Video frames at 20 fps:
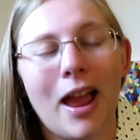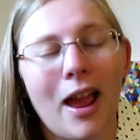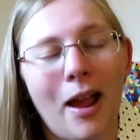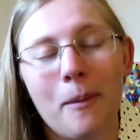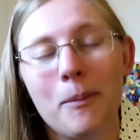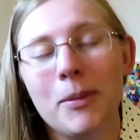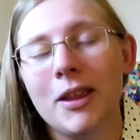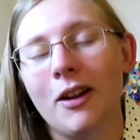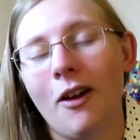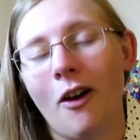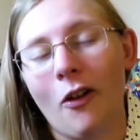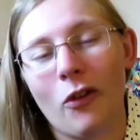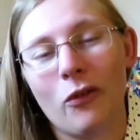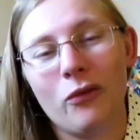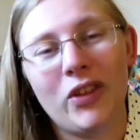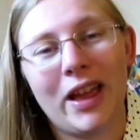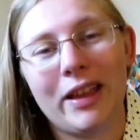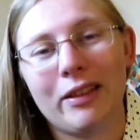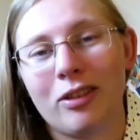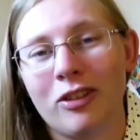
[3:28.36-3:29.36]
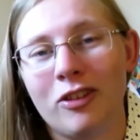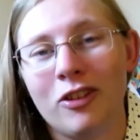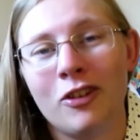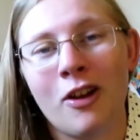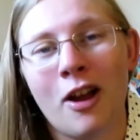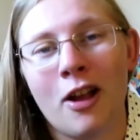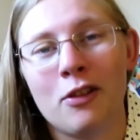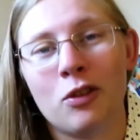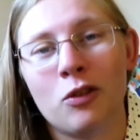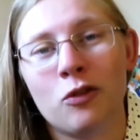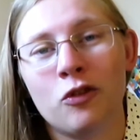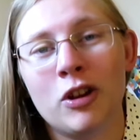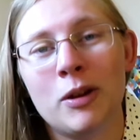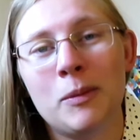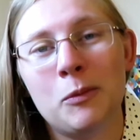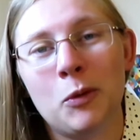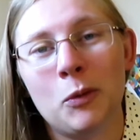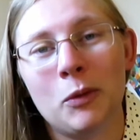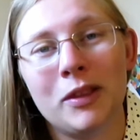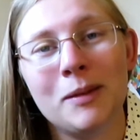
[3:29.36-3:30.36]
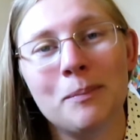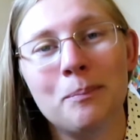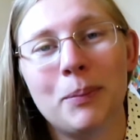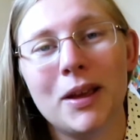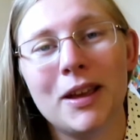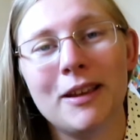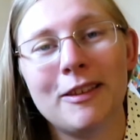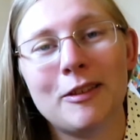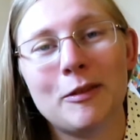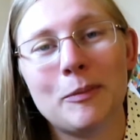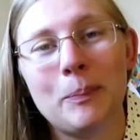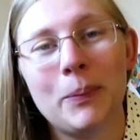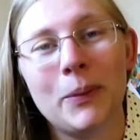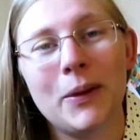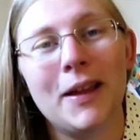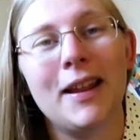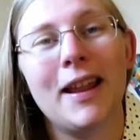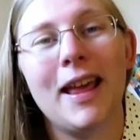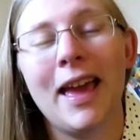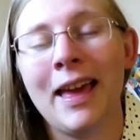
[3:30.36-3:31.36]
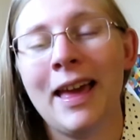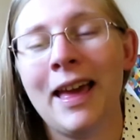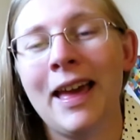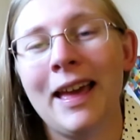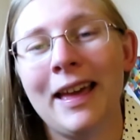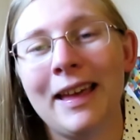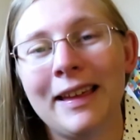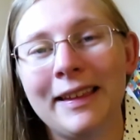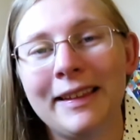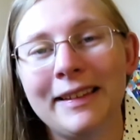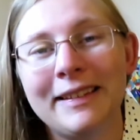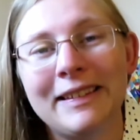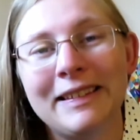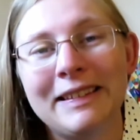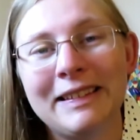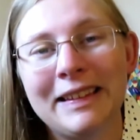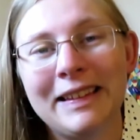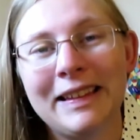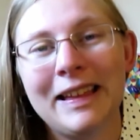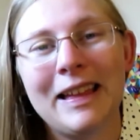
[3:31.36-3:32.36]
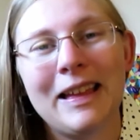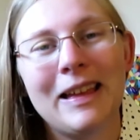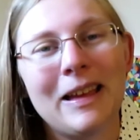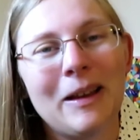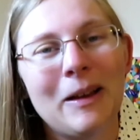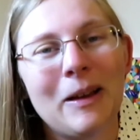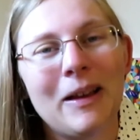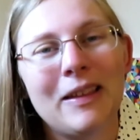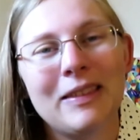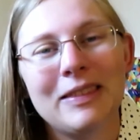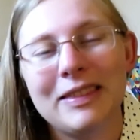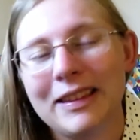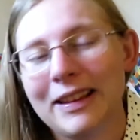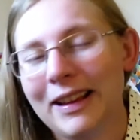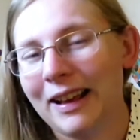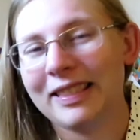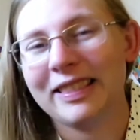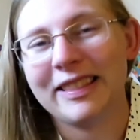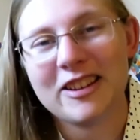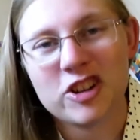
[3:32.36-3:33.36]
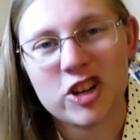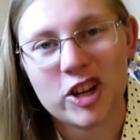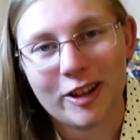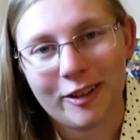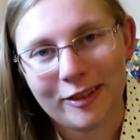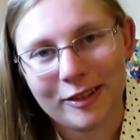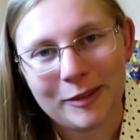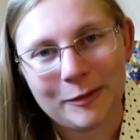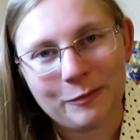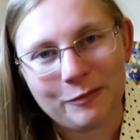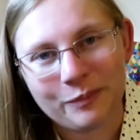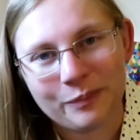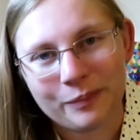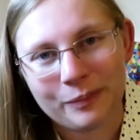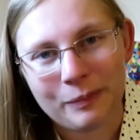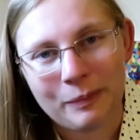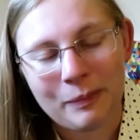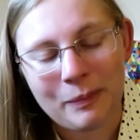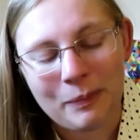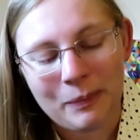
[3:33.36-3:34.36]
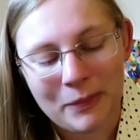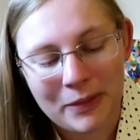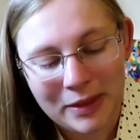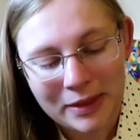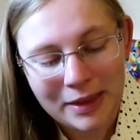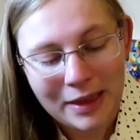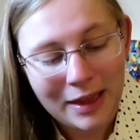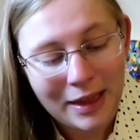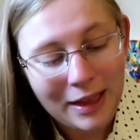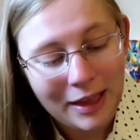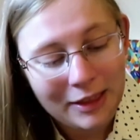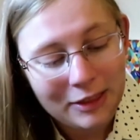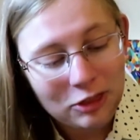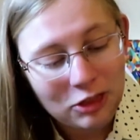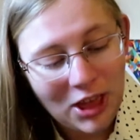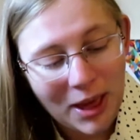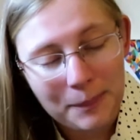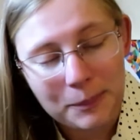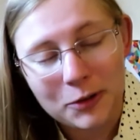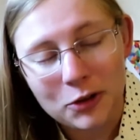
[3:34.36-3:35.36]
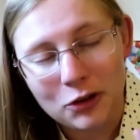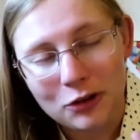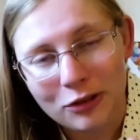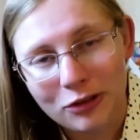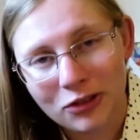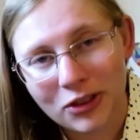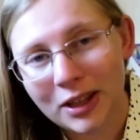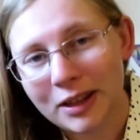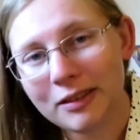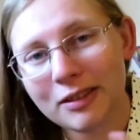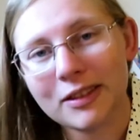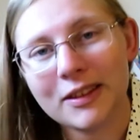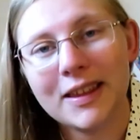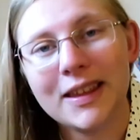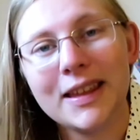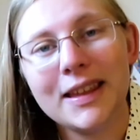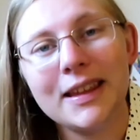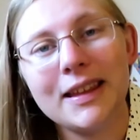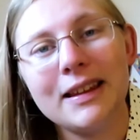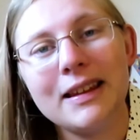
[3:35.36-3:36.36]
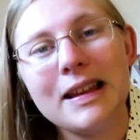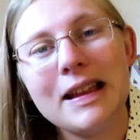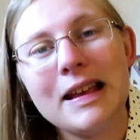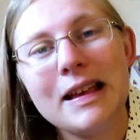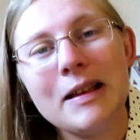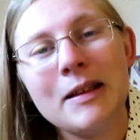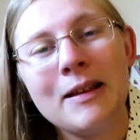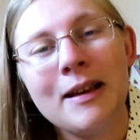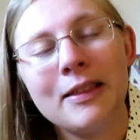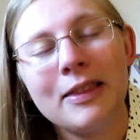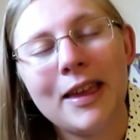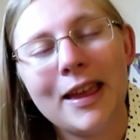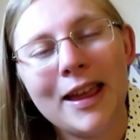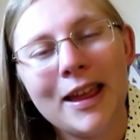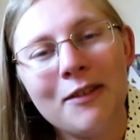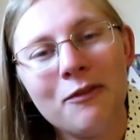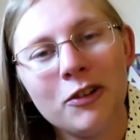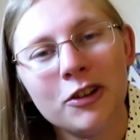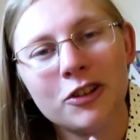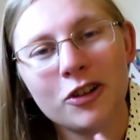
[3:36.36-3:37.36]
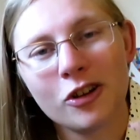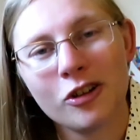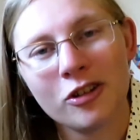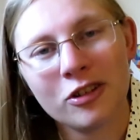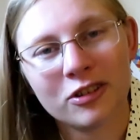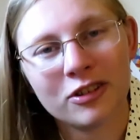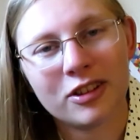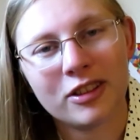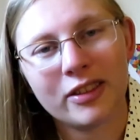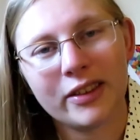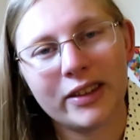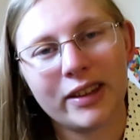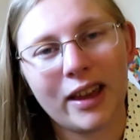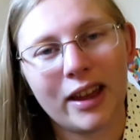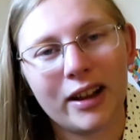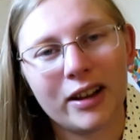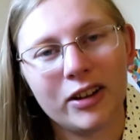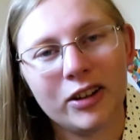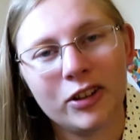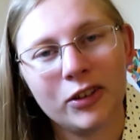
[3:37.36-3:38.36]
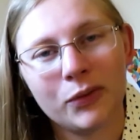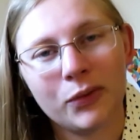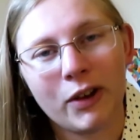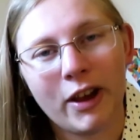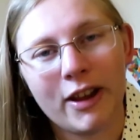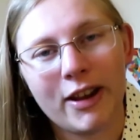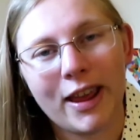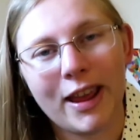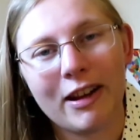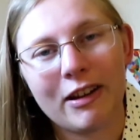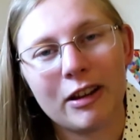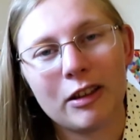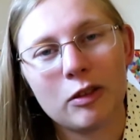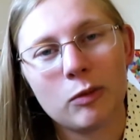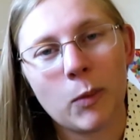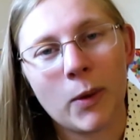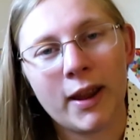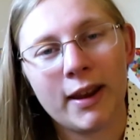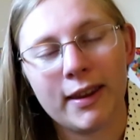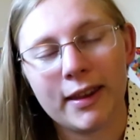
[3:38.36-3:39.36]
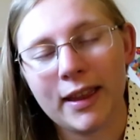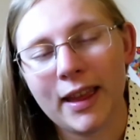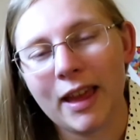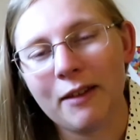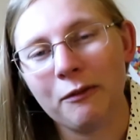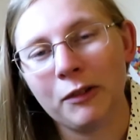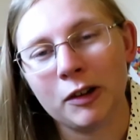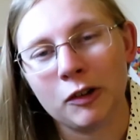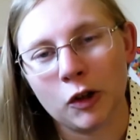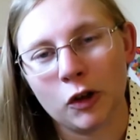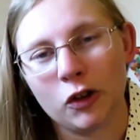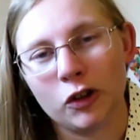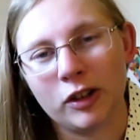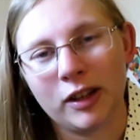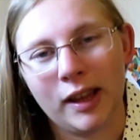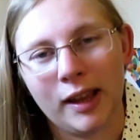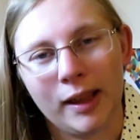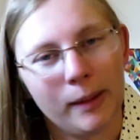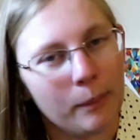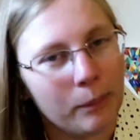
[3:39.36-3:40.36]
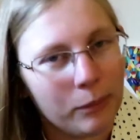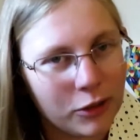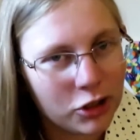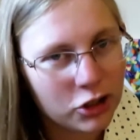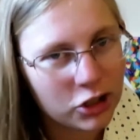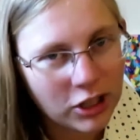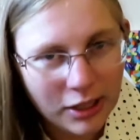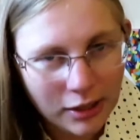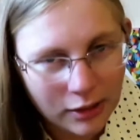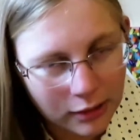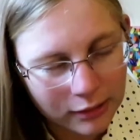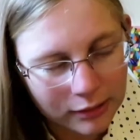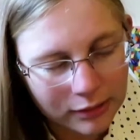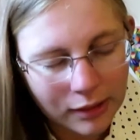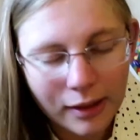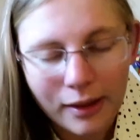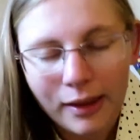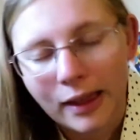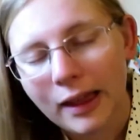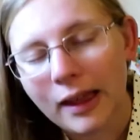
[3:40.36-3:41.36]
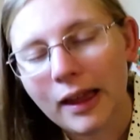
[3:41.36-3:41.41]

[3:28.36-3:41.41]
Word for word: I mean, all of that still got streamed to Olympus, but hey, they got the shield. Chapter sixteen, they return to the diner to find Ares waiting and return to him the shield.